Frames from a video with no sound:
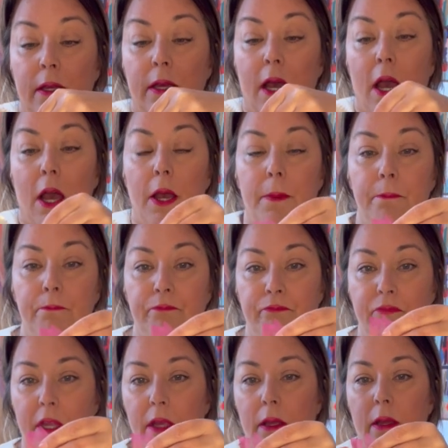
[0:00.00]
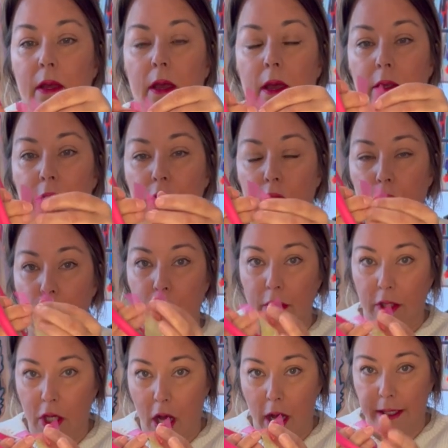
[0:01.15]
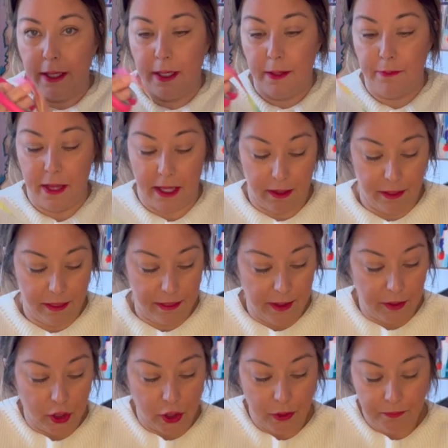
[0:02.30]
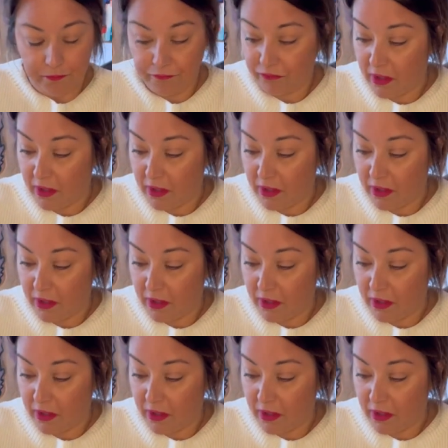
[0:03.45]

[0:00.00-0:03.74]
You know, you can cut it and make it thinner.